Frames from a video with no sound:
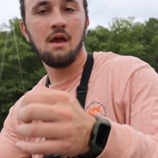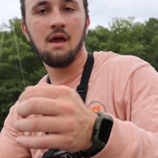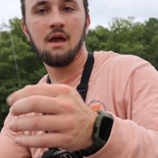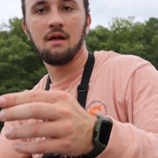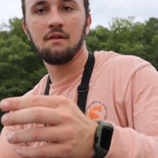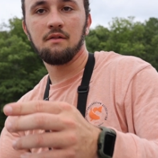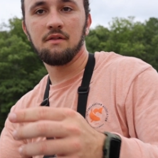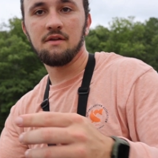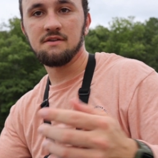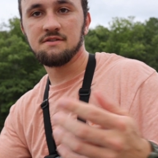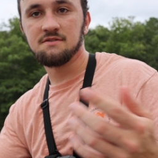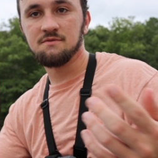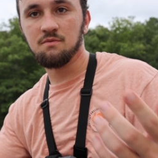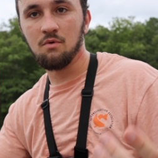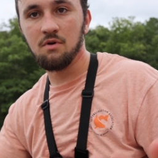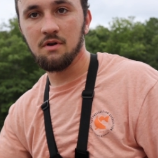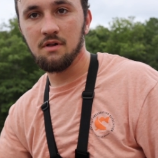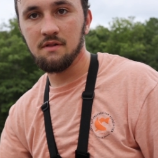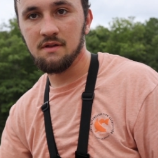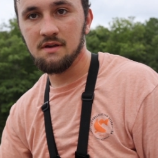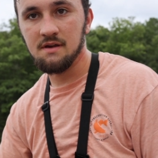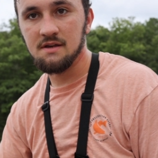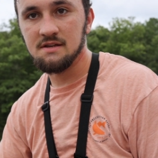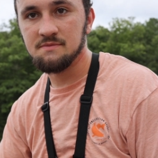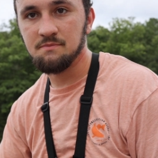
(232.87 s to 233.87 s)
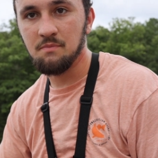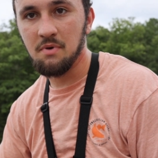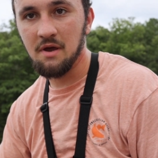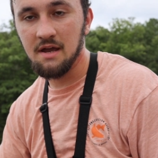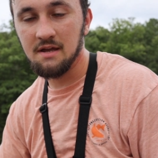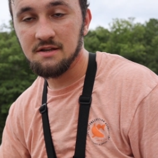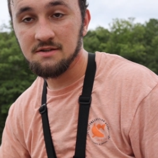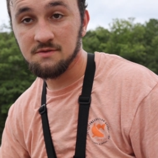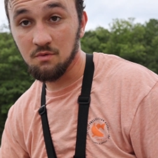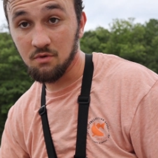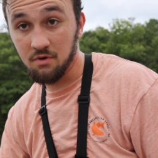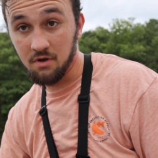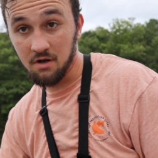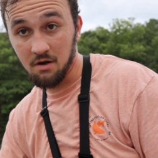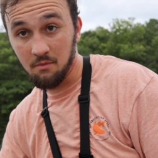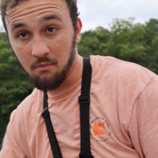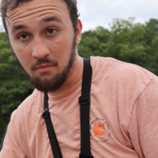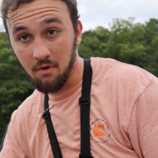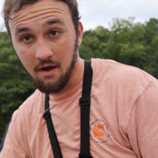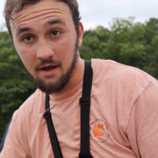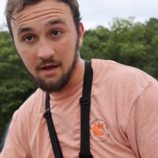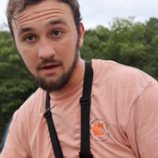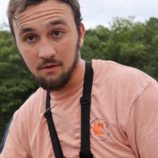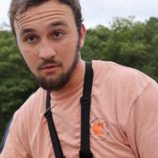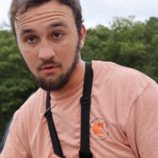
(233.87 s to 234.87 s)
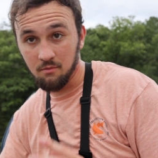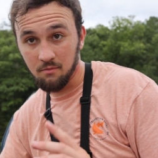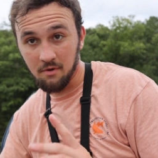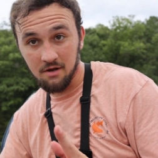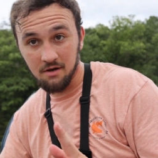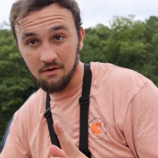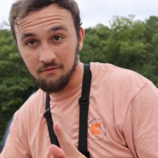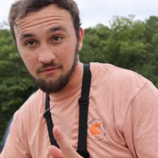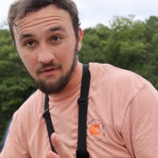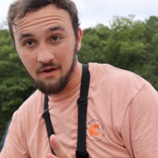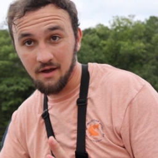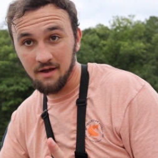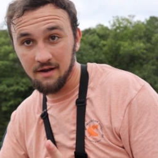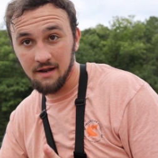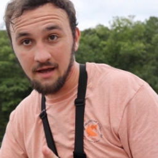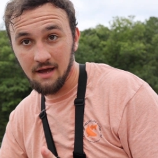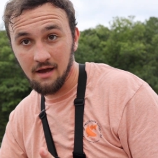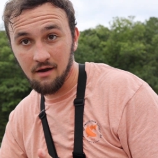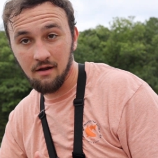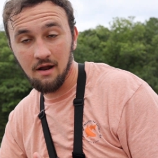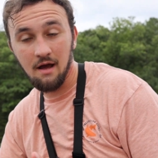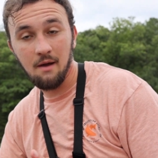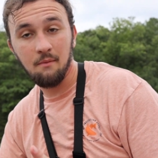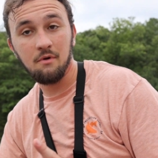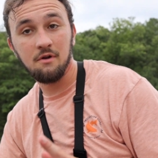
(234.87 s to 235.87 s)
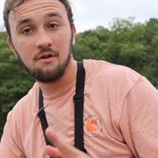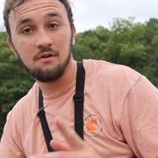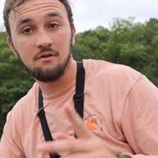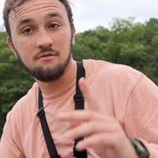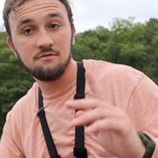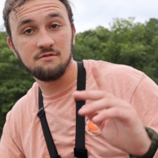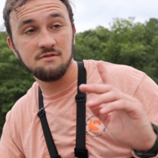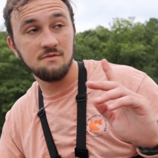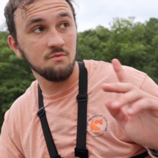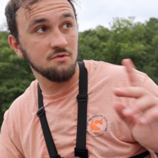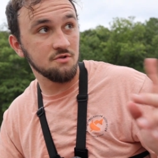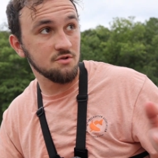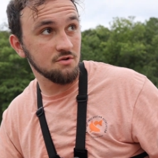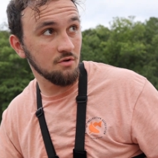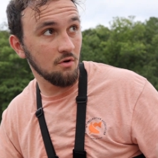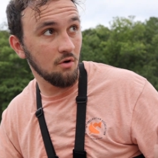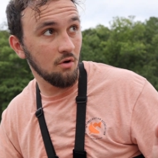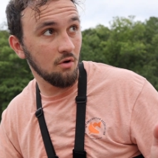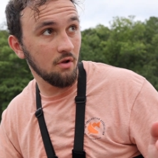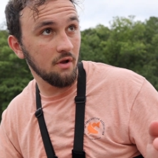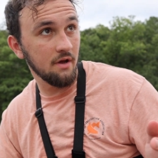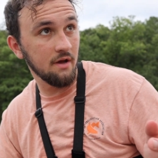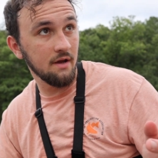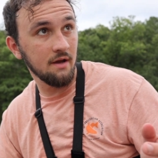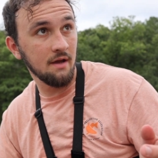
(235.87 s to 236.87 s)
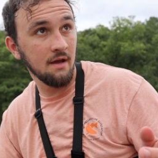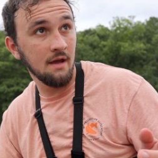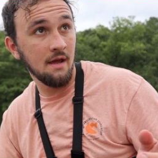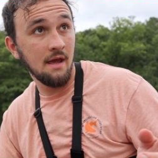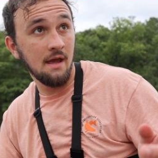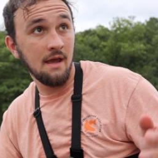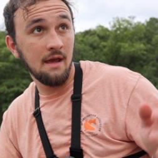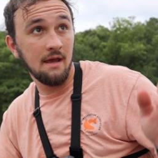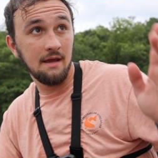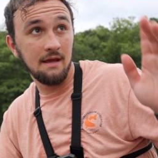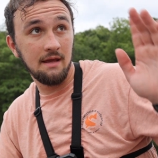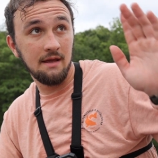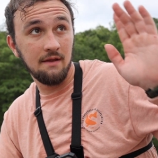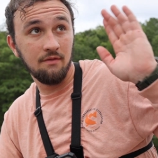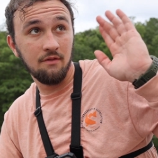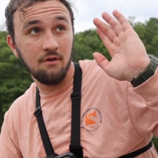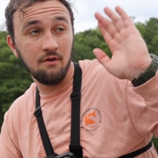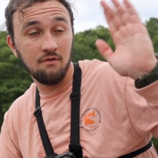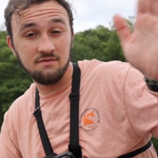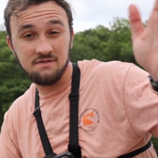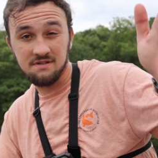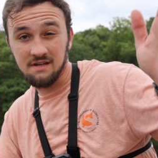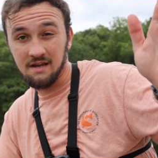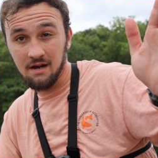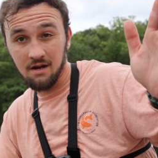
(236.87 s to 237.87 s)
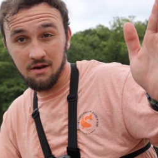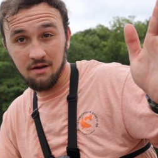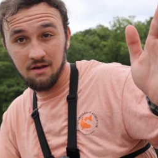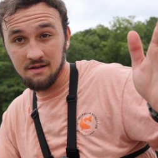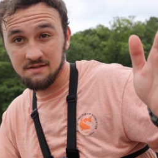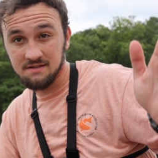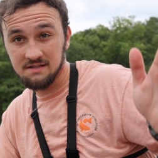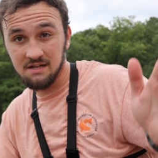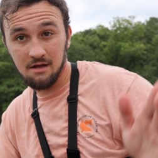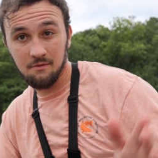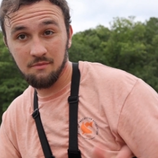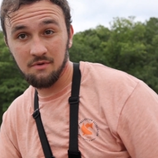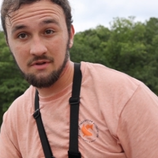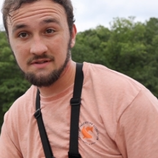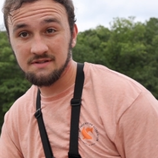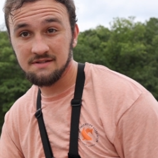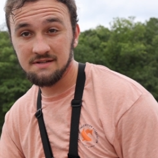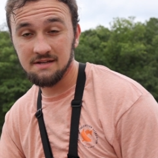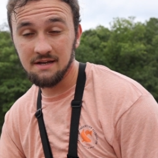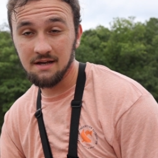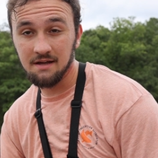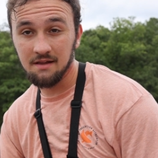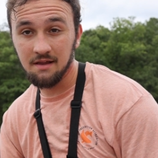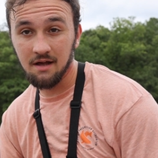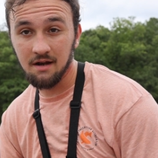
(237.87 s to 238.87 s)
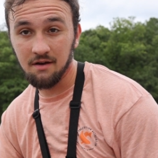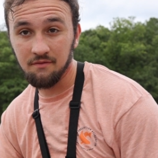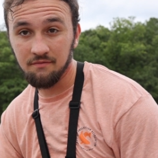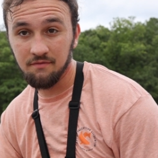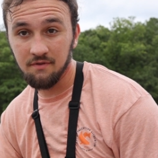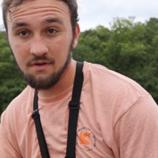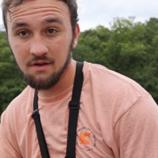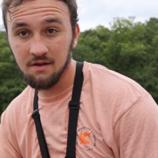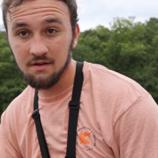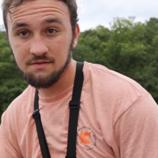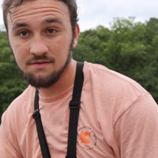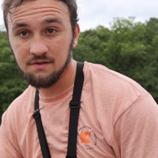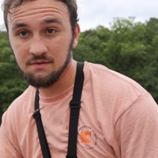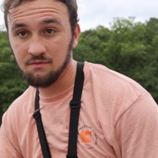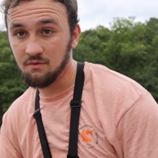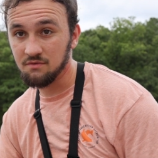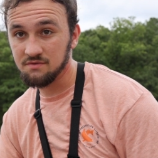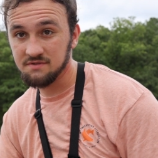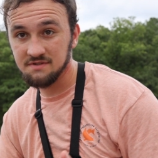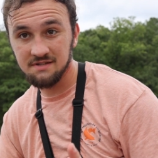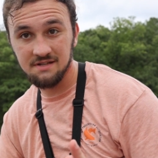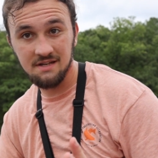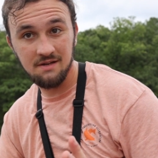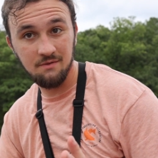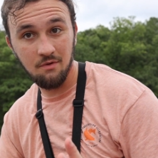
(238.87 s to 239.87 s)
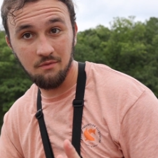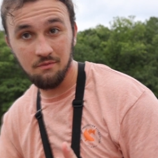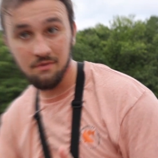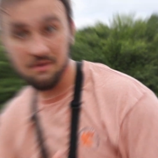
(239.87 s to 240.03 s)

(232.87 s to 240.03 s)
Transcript: at least one of these baits will get a bite. We're about to find out. I'm going to do some trolling in those areas that I've been seeing a lot of fish and we'll see what